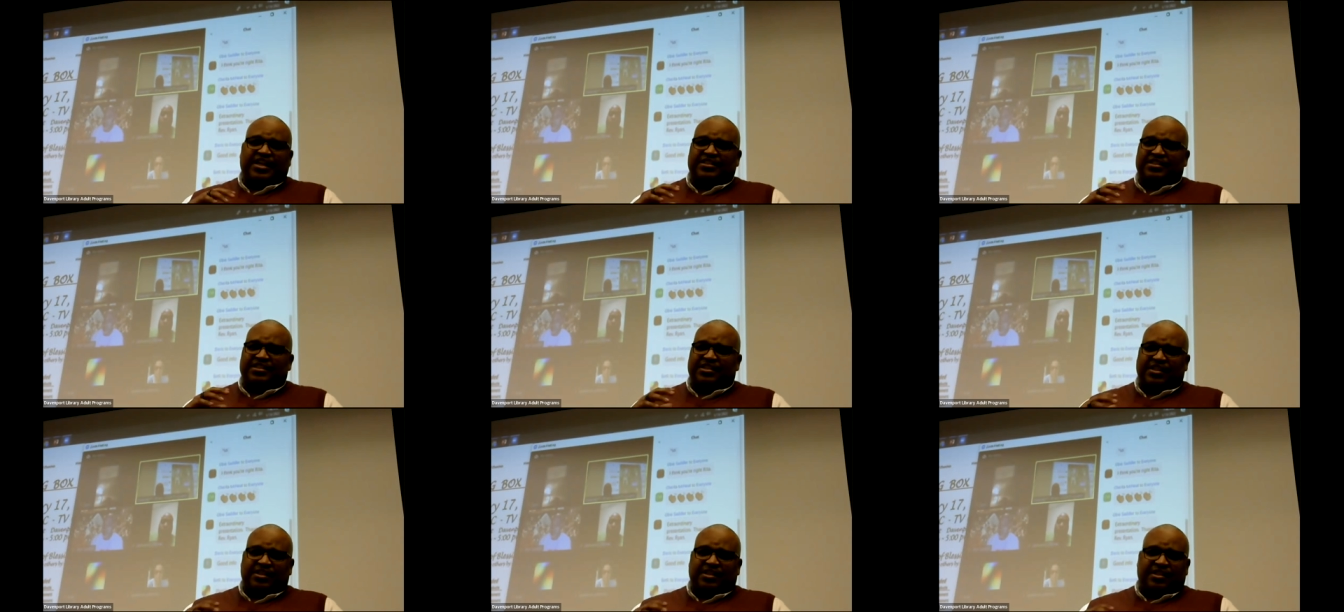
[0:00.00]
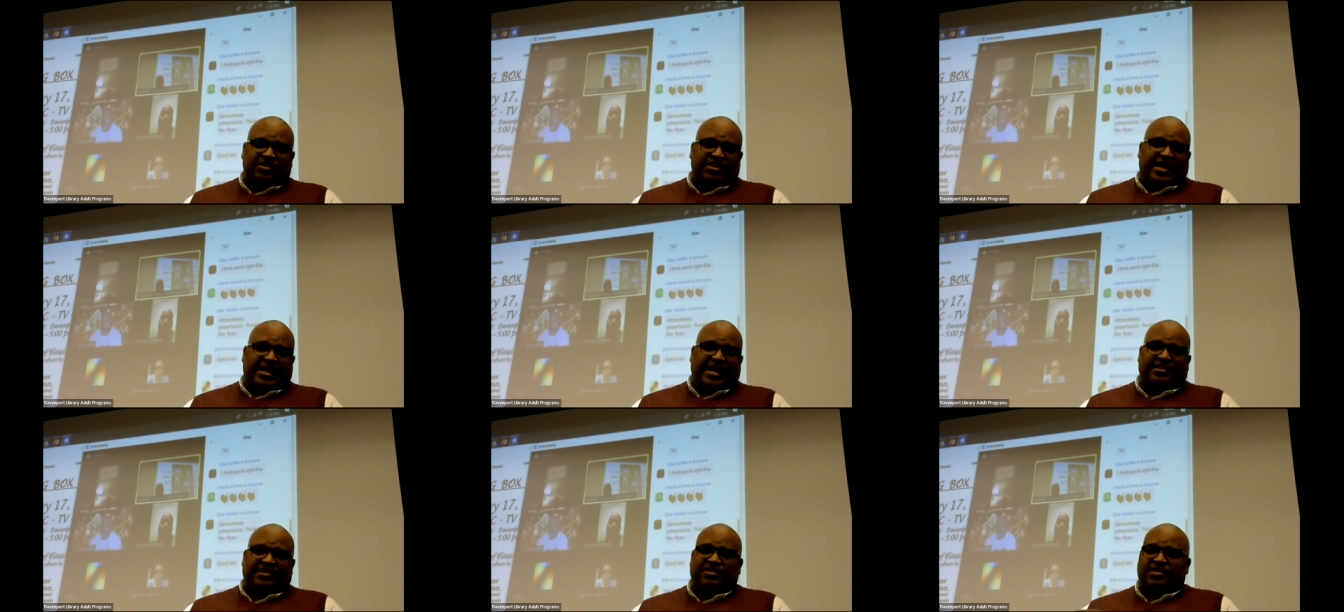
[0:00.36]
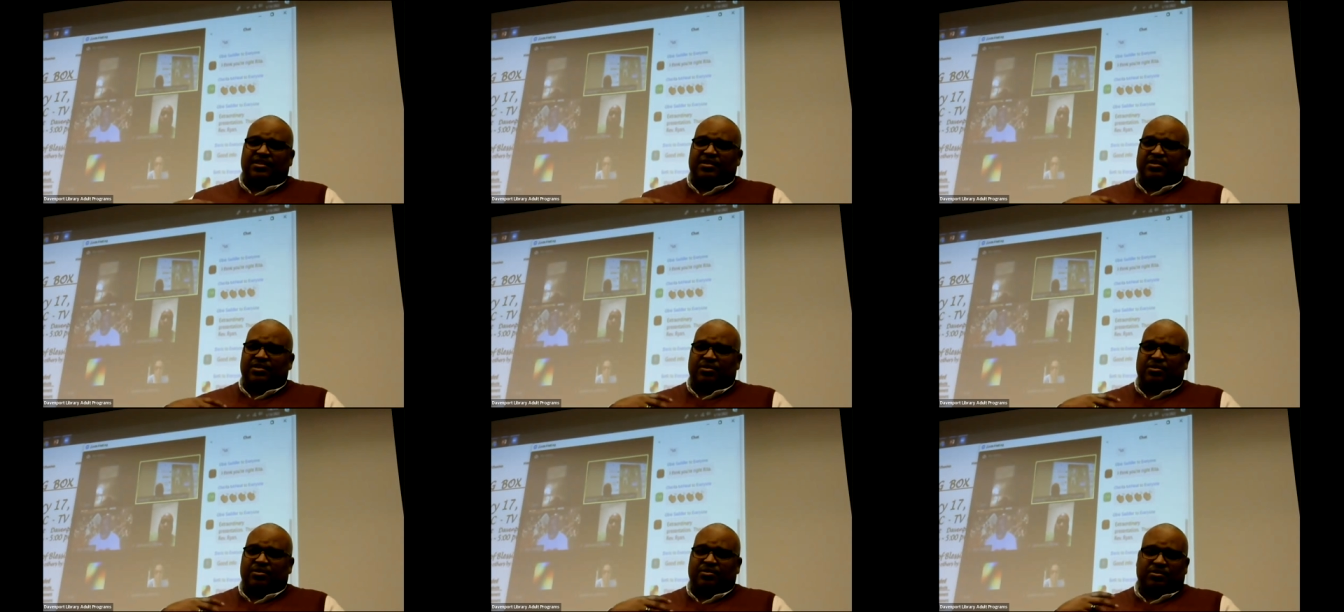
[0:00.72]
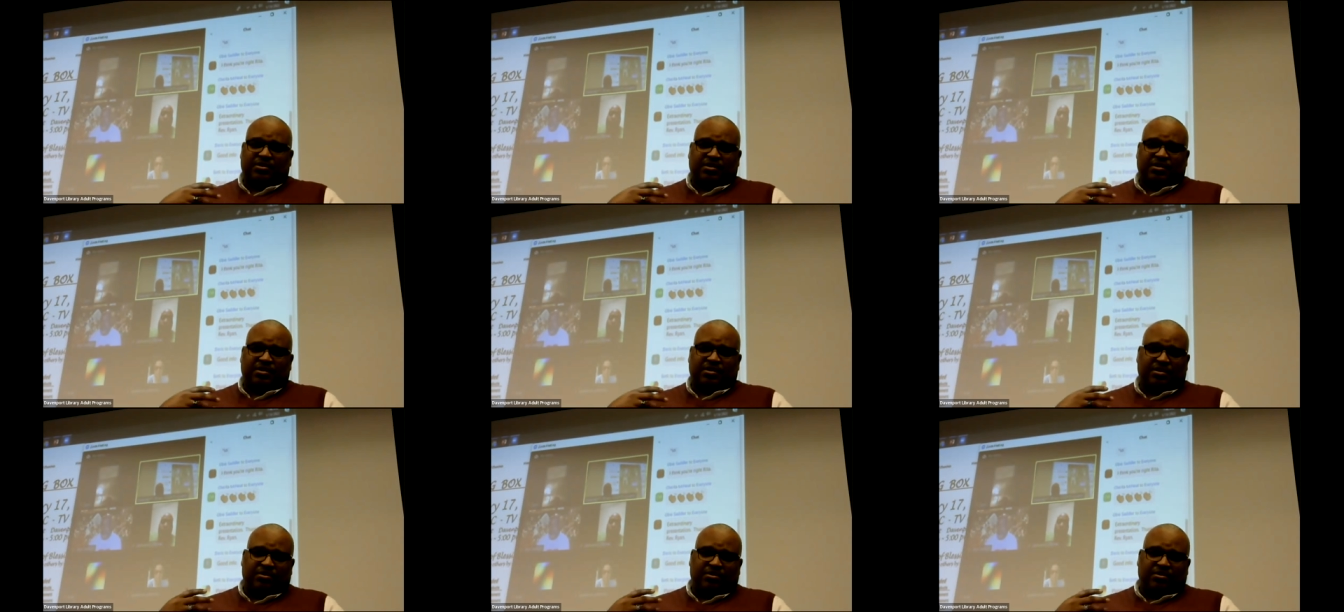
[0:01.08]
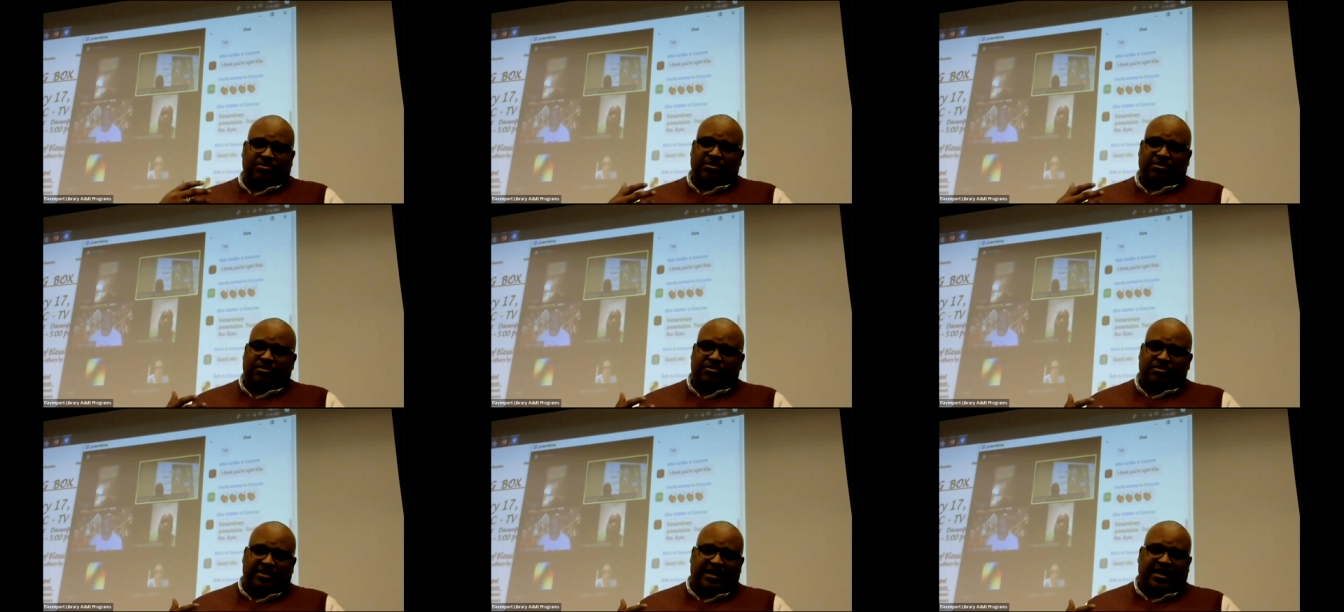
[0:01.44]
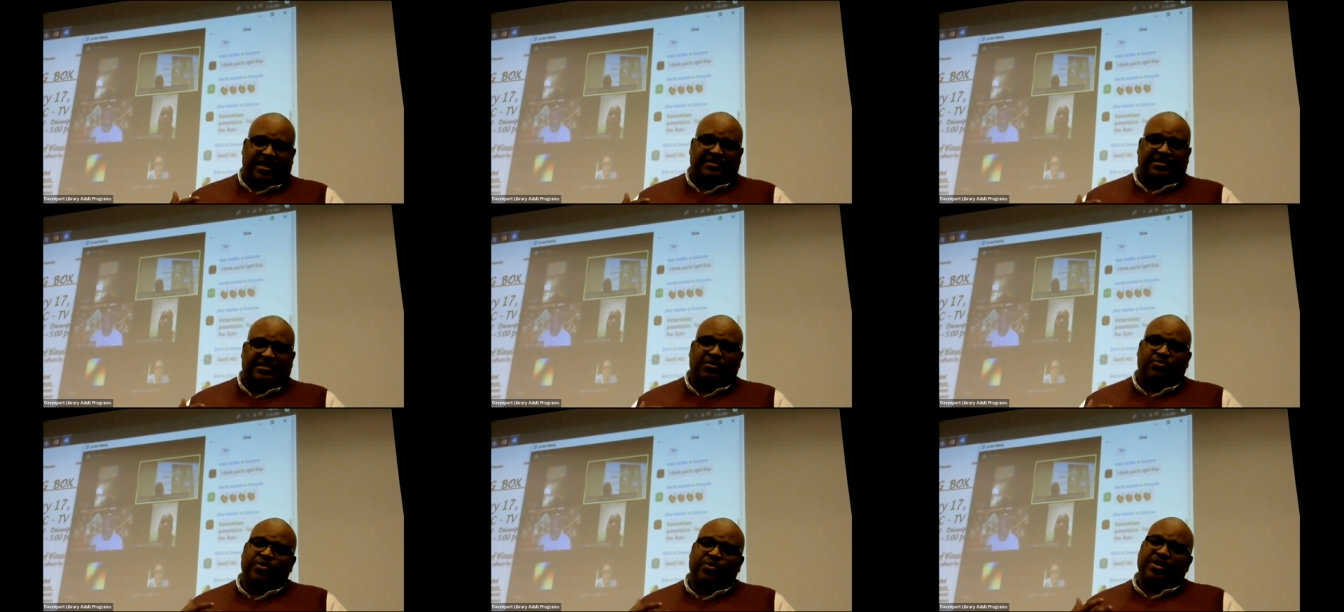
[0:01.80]
Jesse Jackson and
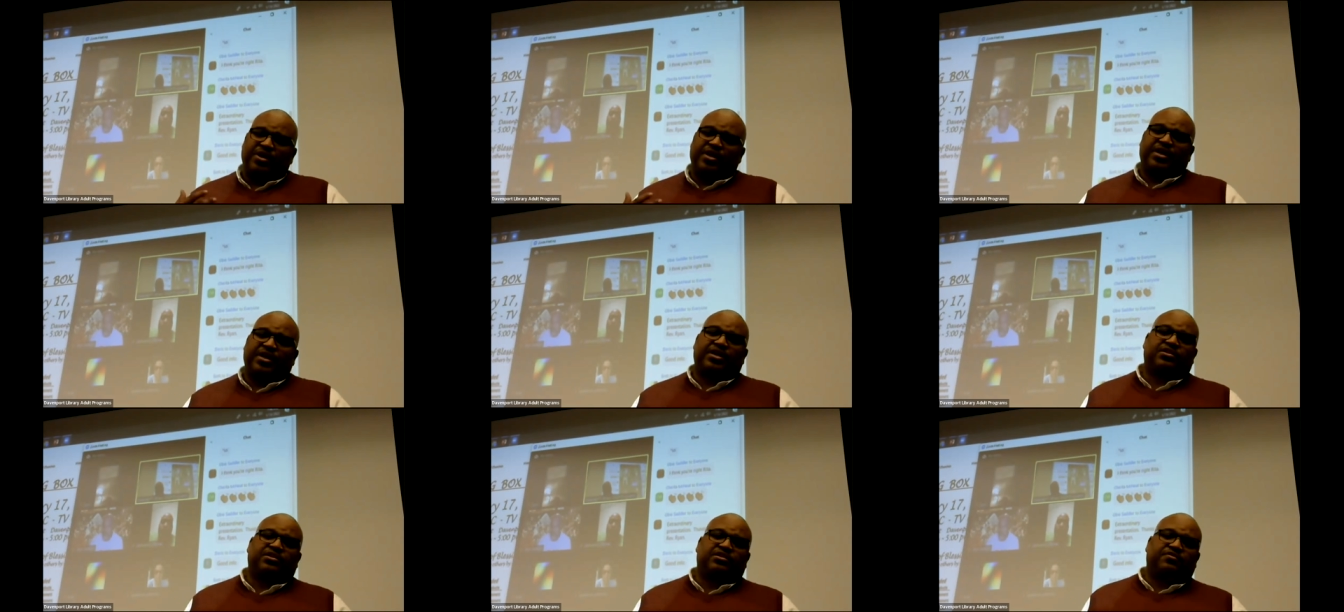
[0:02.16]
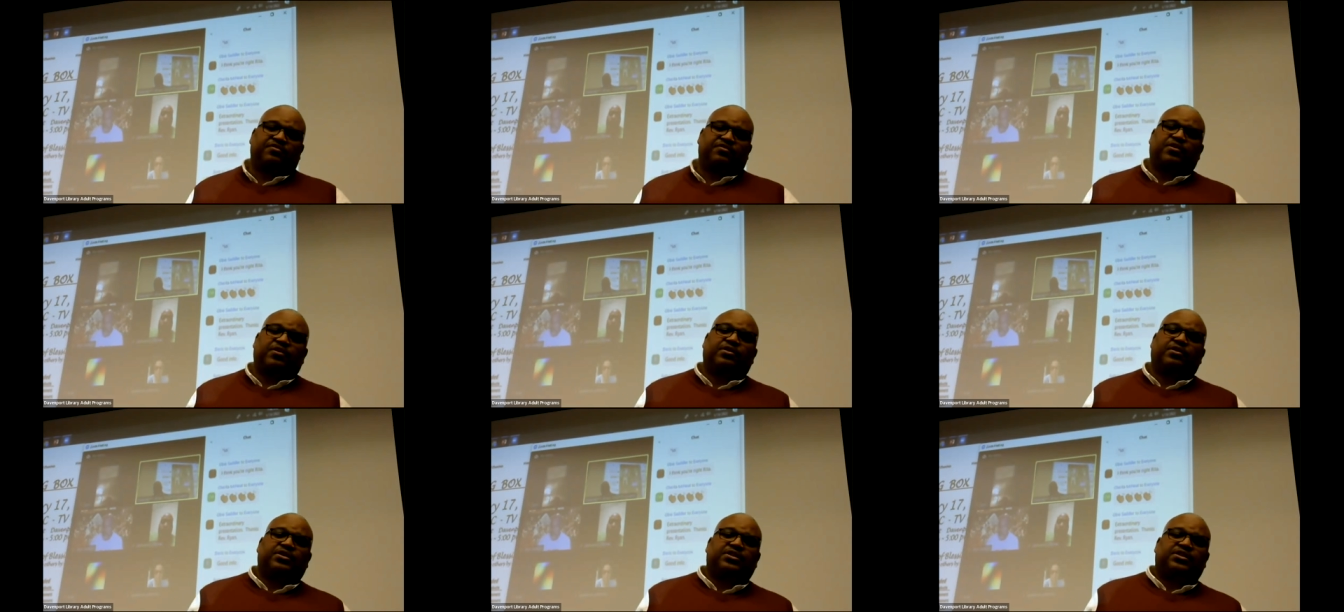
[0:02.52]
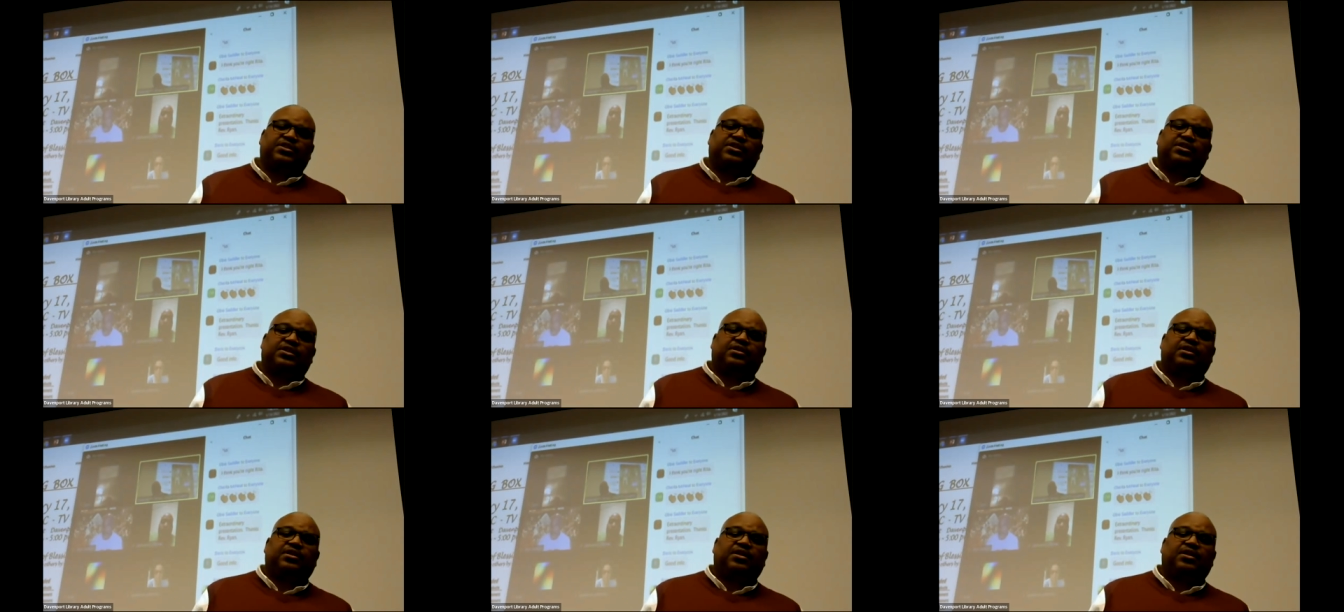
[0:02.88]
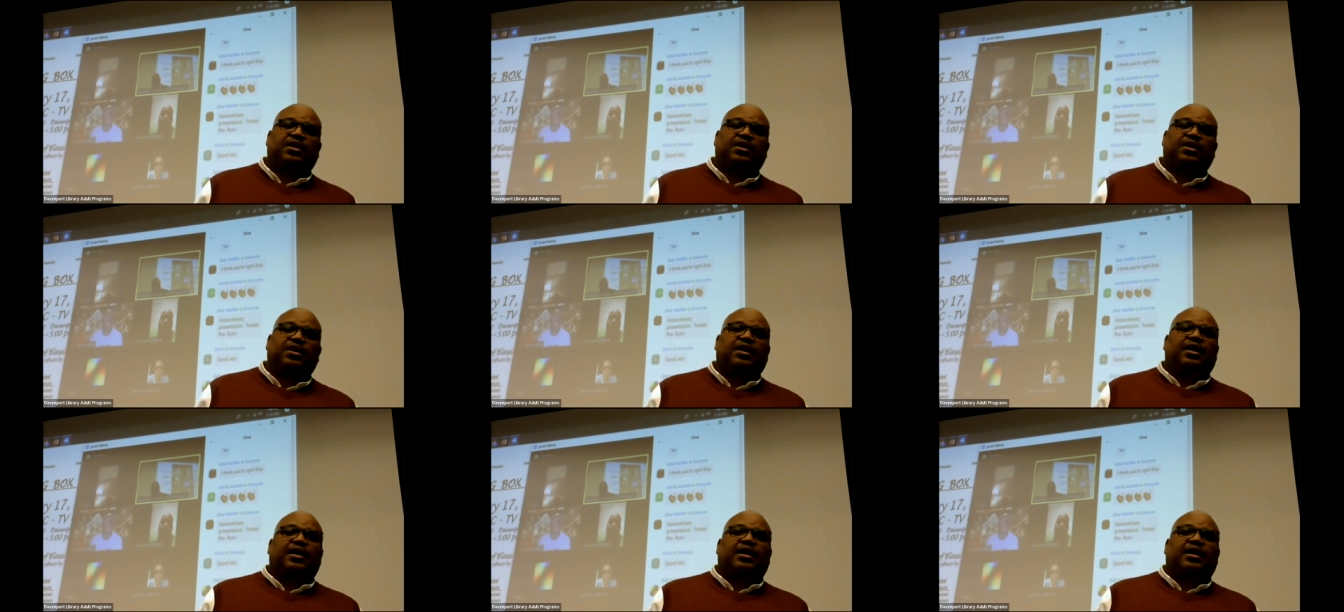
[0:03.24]
those guys, they went into Ferguson